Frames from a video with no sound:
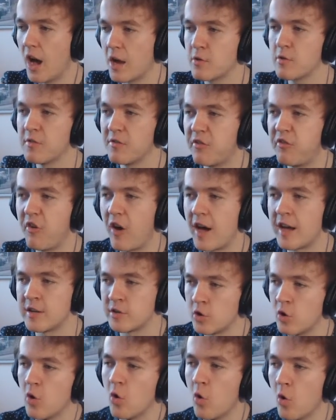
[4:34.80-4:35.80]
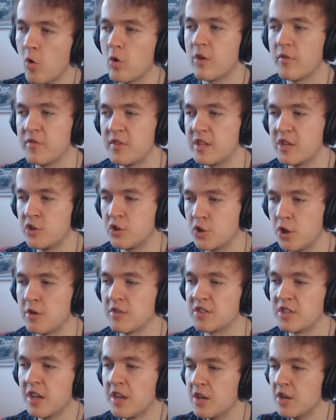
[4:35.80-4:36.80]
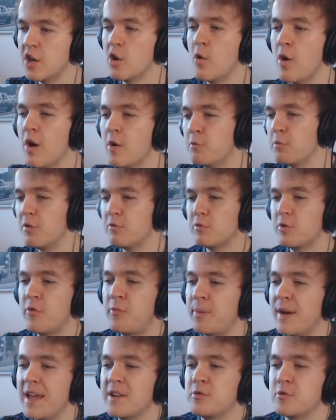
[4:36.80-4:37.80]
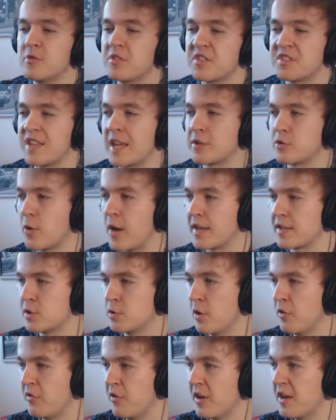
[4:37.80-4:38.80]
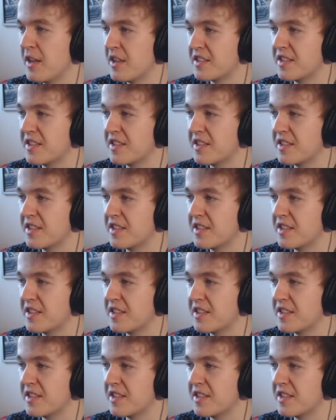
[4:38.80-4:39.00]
I can find all of these jokes. You know, we, we've played all that Santa has to offer.